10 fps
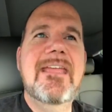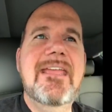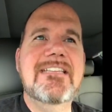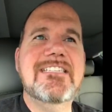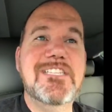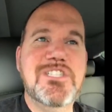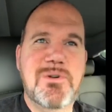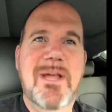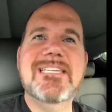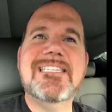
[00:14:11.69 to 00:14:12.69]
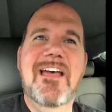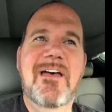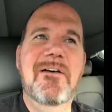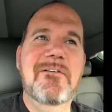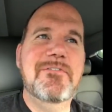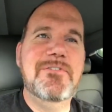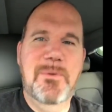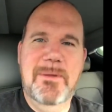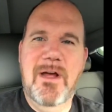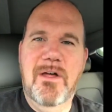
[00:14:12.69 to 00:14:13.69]
is the stress of
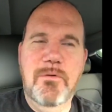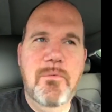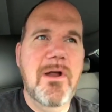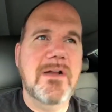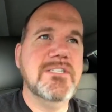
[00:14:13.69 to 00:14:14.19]
doing all the work.